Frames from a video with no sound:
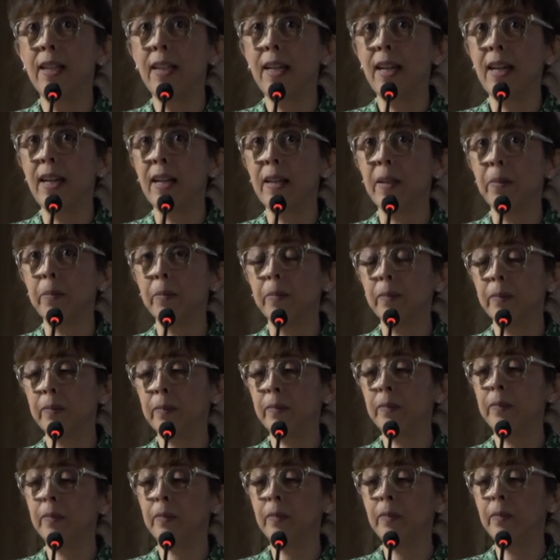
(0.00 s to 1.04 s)
Um,
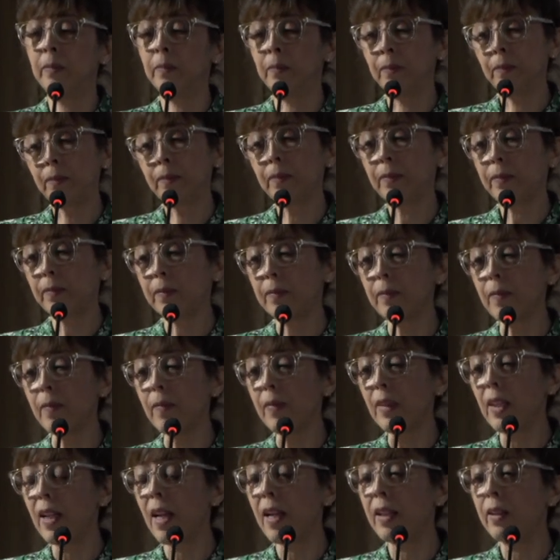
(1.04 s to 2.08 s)

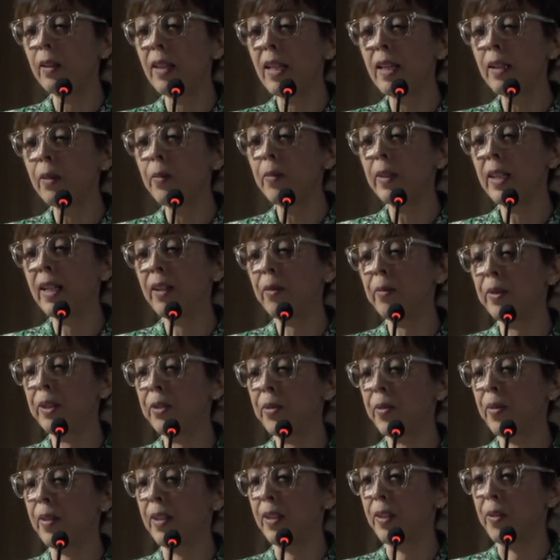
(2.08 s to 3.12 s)
and then when I went
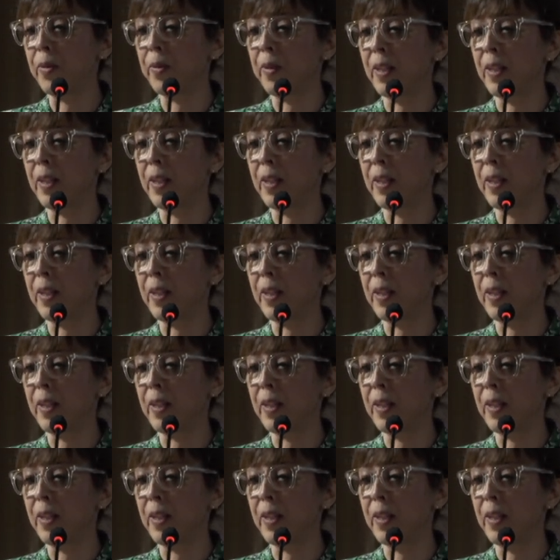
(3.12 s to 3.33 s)
to the U